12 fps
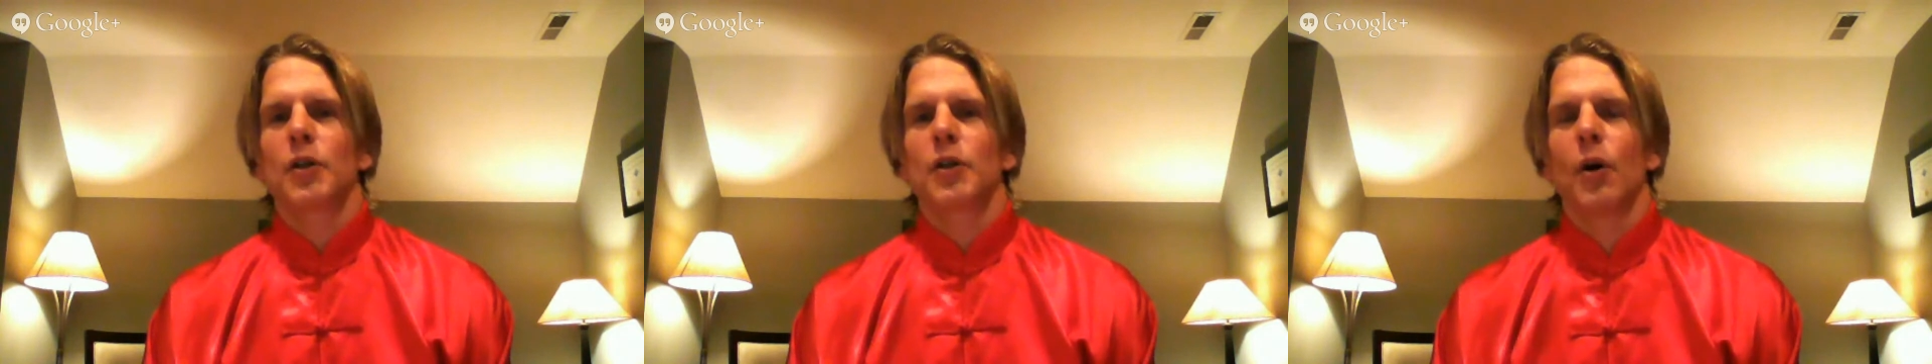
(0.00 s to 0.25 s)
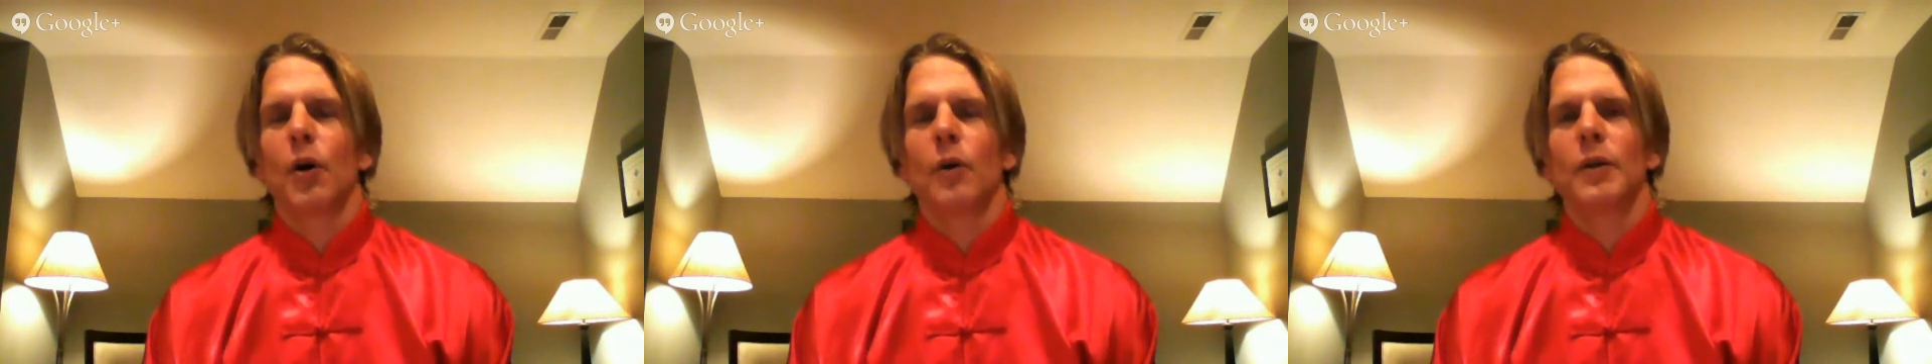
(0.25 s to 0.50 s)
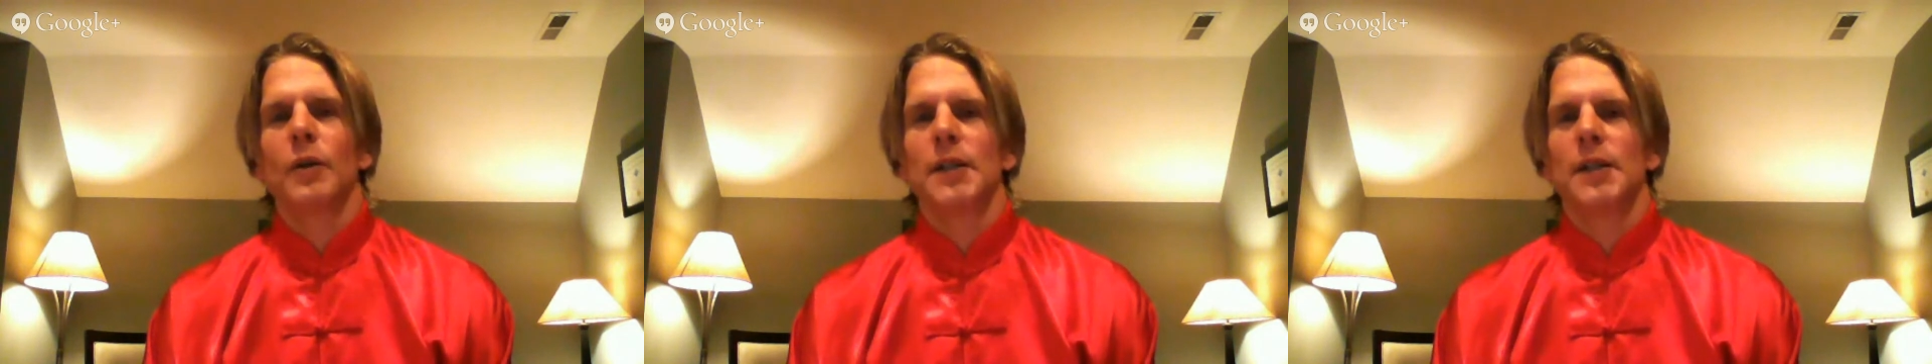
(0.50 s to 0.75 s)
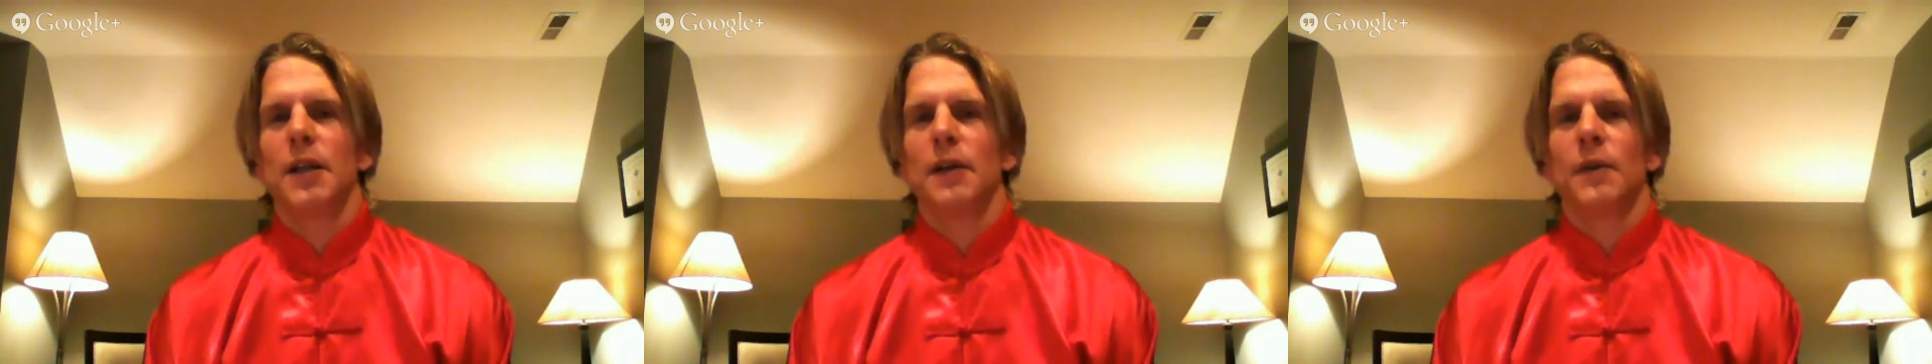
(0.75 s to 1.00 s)
look
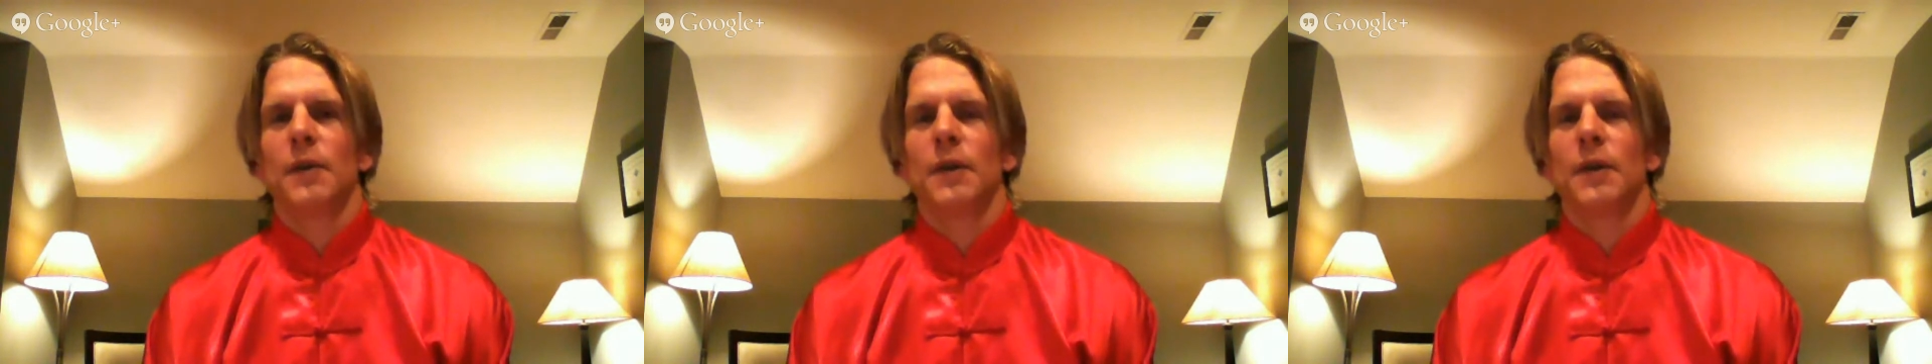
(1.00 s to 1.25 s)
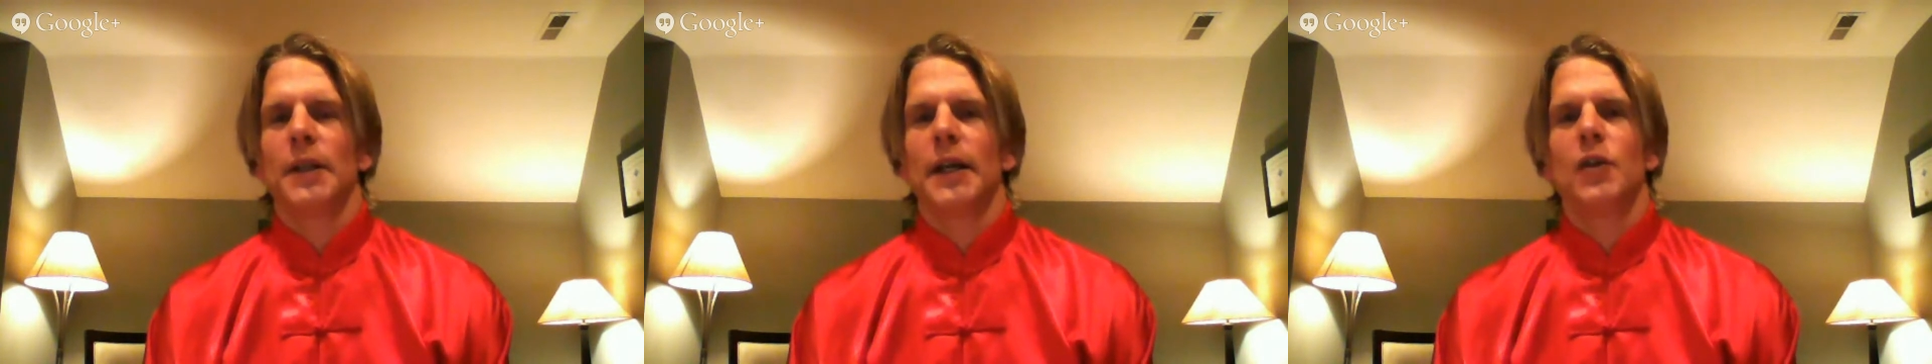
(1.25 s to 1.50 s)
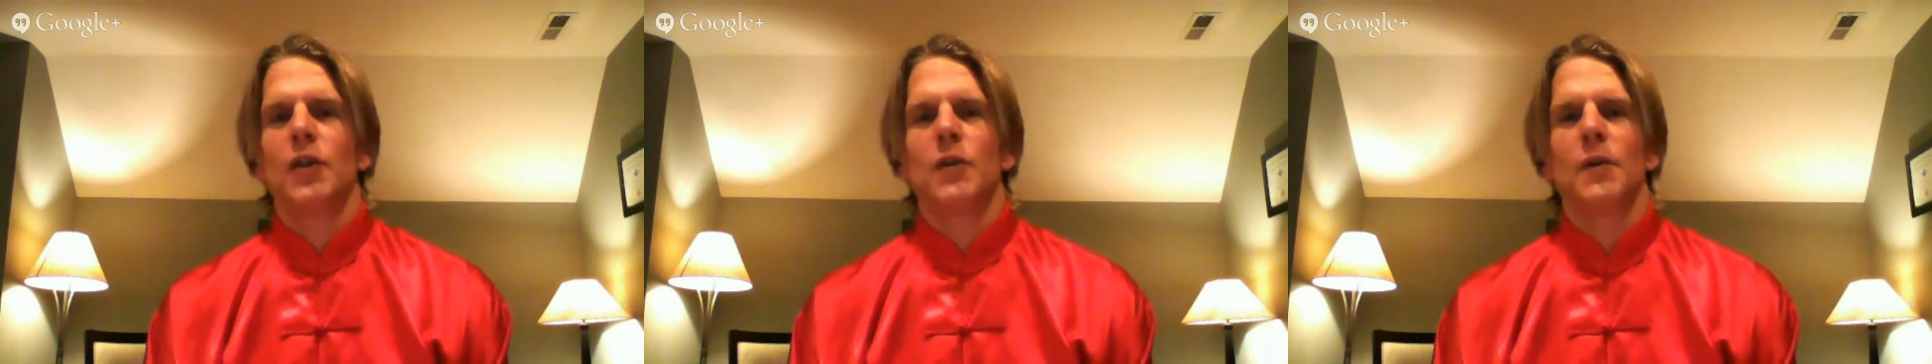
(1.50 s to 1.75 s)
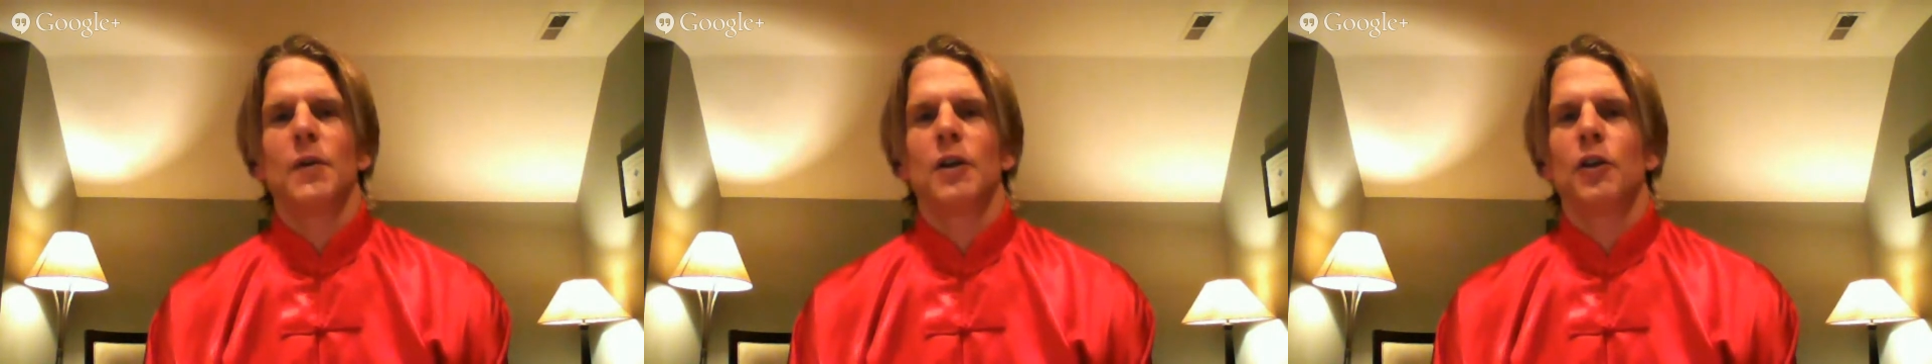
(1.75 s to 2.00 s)
totally different, like you
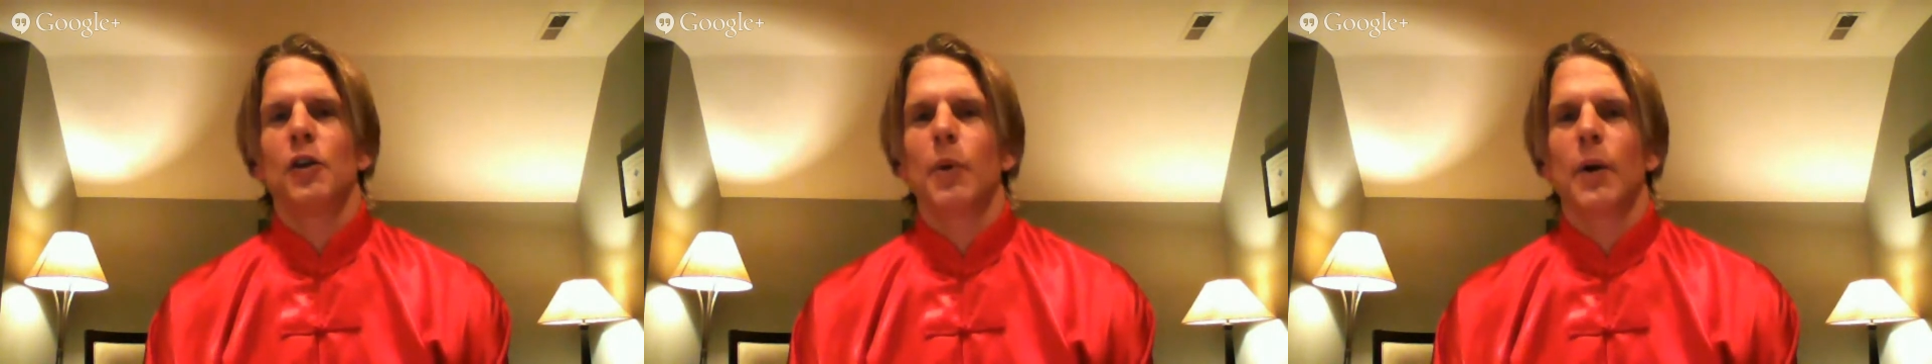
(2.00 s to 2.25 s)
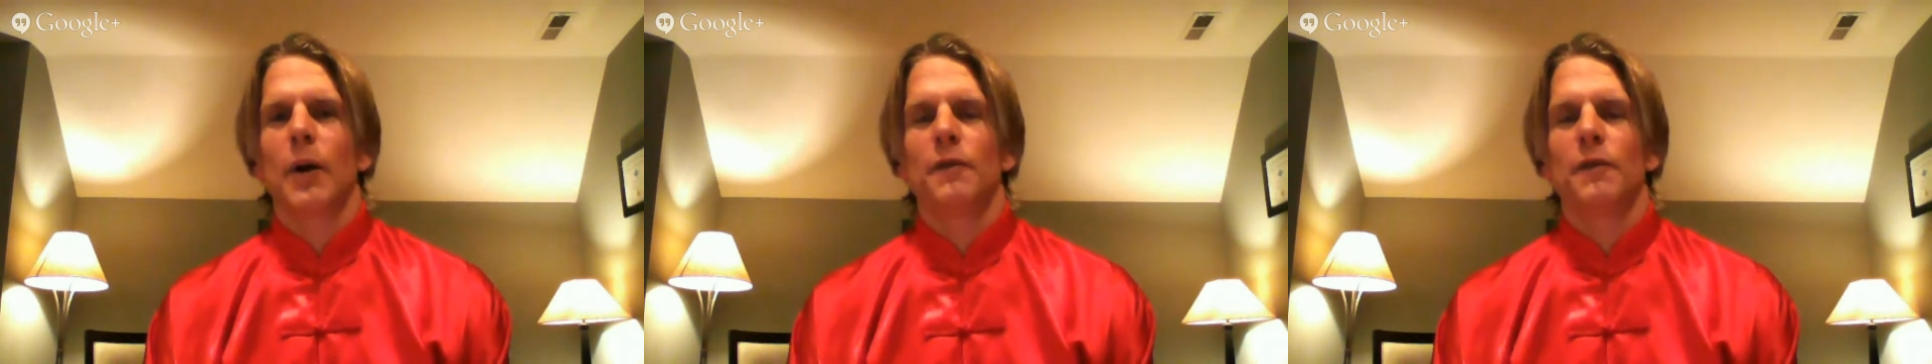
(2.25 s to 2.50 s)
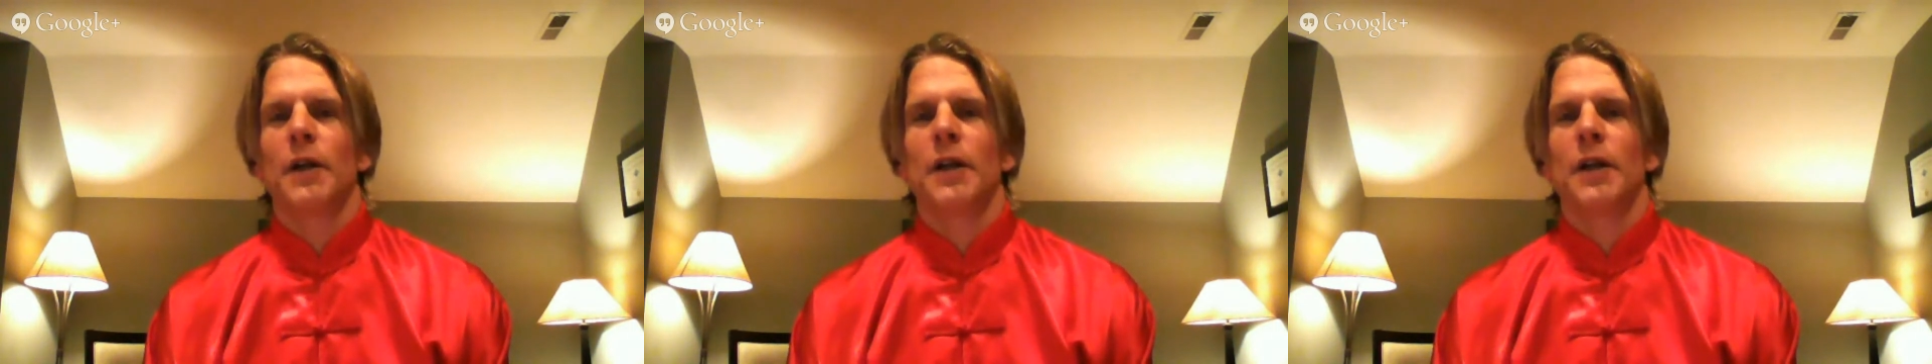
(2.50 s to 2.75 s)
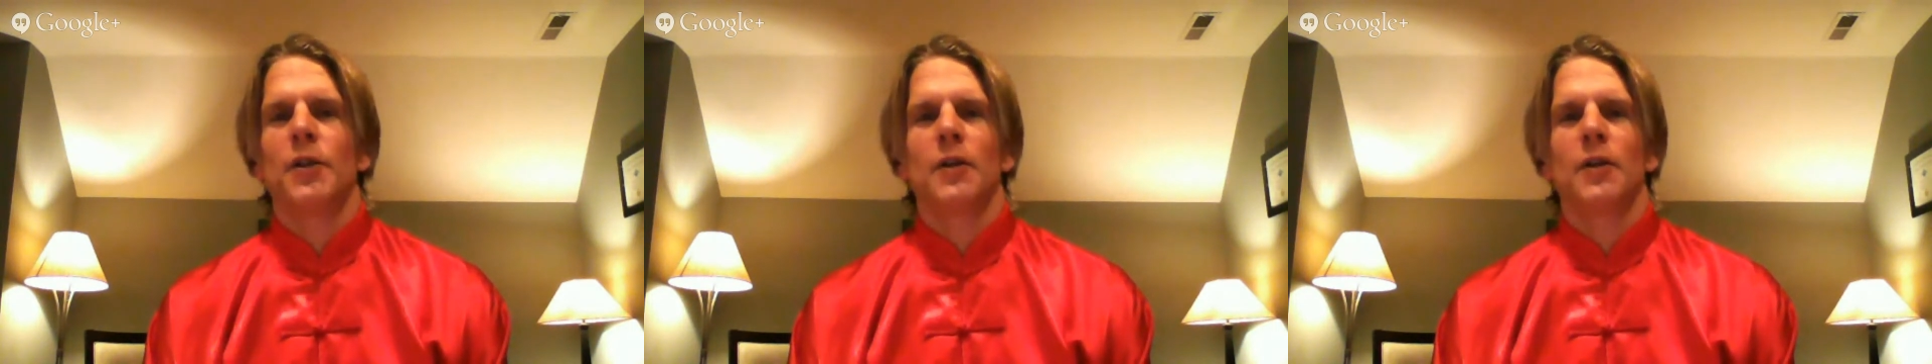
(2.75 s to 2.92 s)
get a new boyfriend,